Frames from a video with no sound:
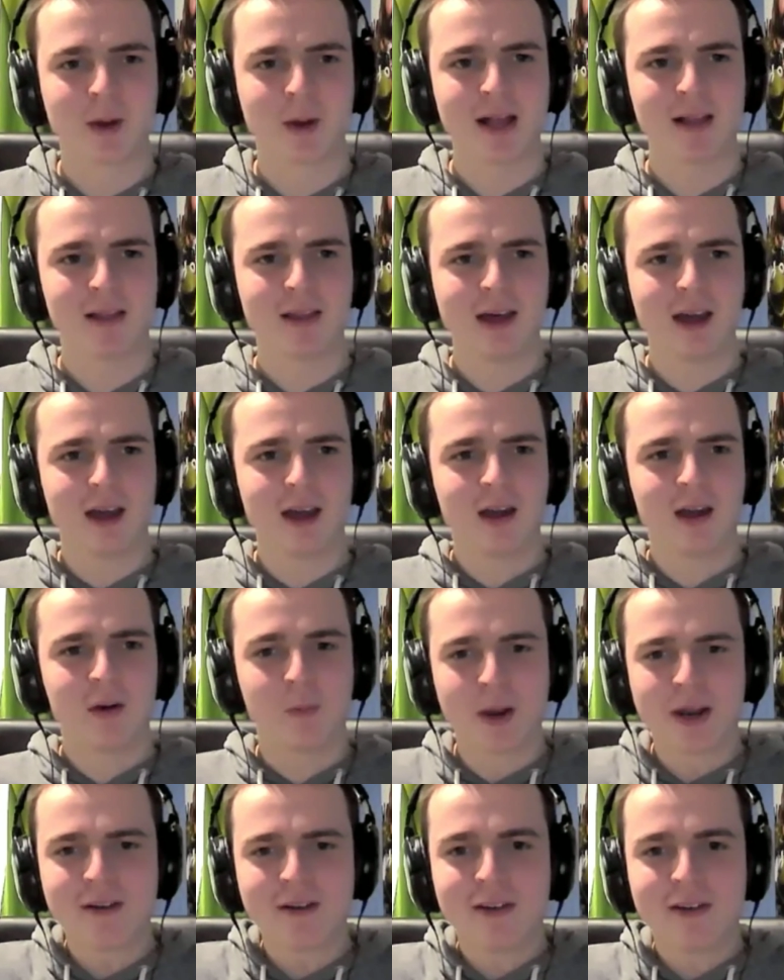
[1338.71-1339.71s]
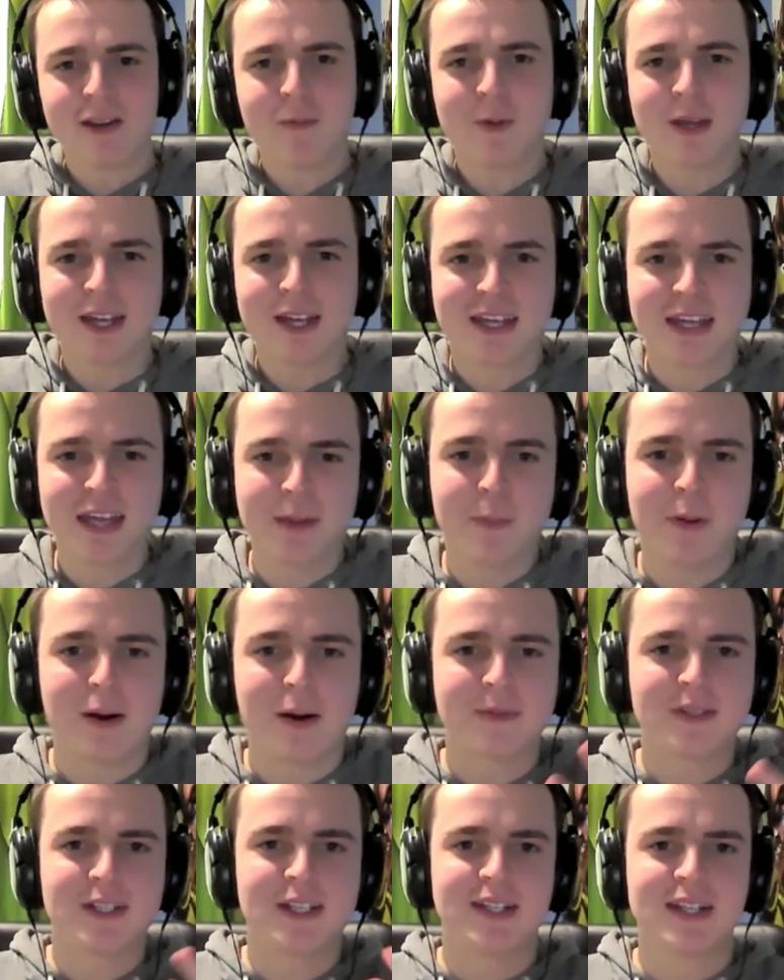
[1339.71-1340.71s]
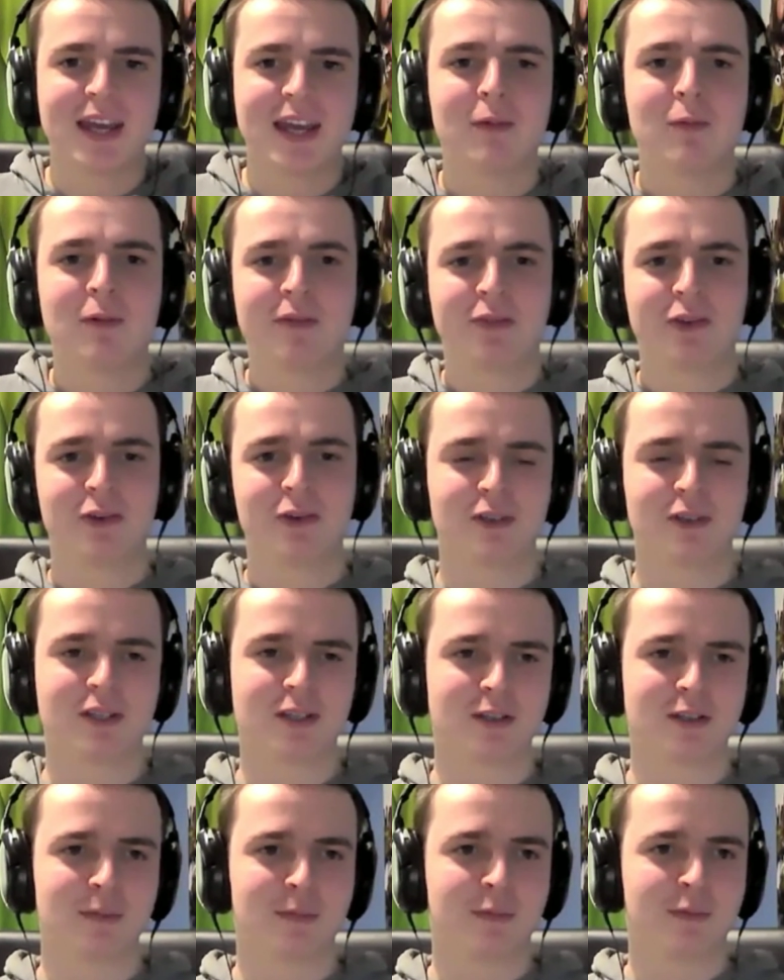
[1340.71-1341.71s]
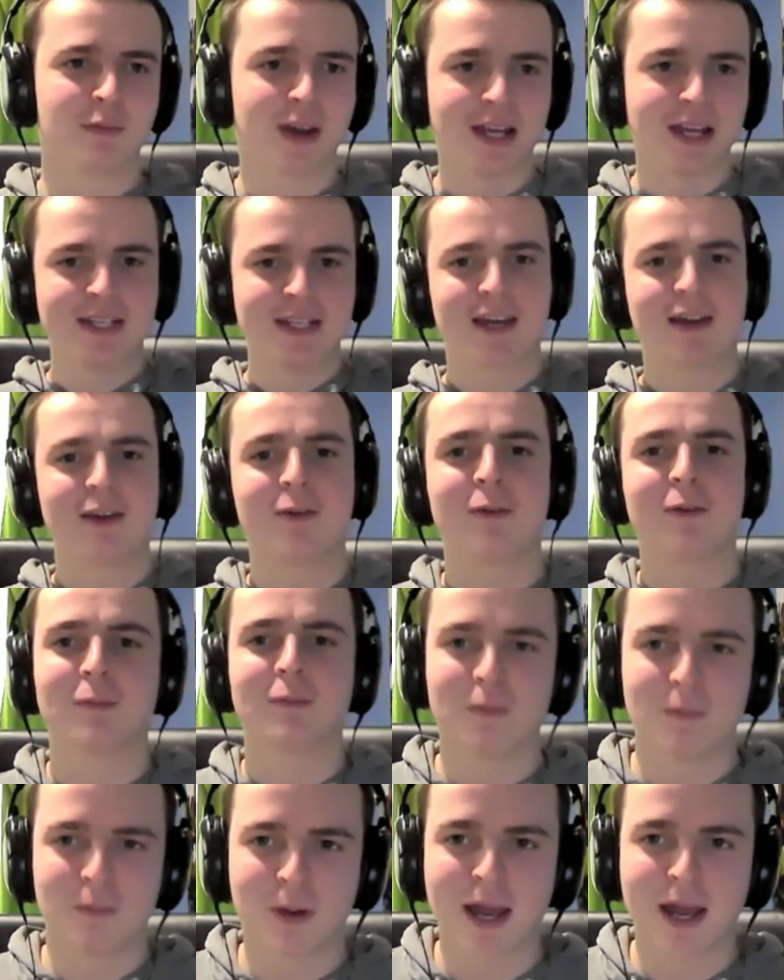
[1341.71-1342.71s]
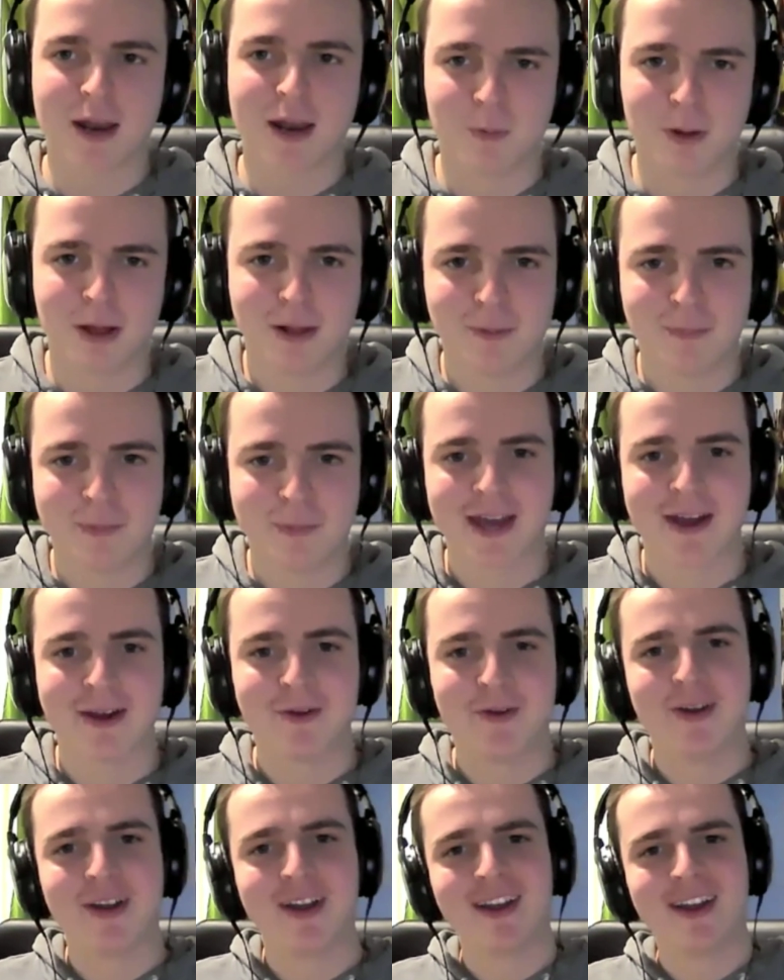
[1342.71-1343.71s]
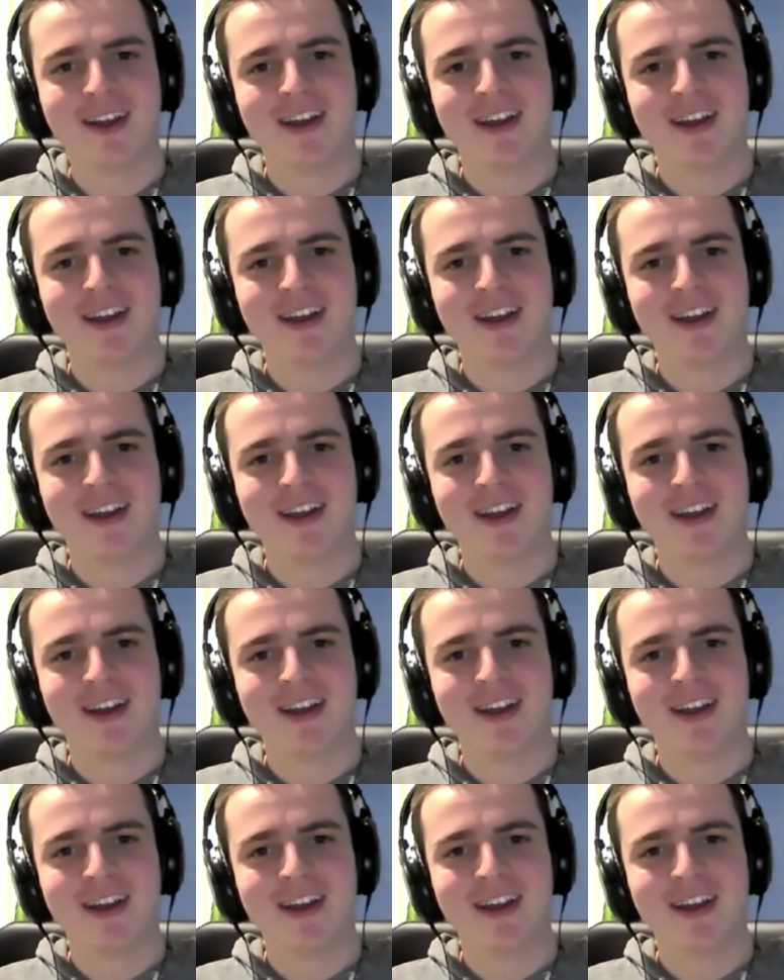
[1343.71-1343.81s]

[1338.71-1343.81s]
Well, where can we keep up to date with you to find out when it will be out?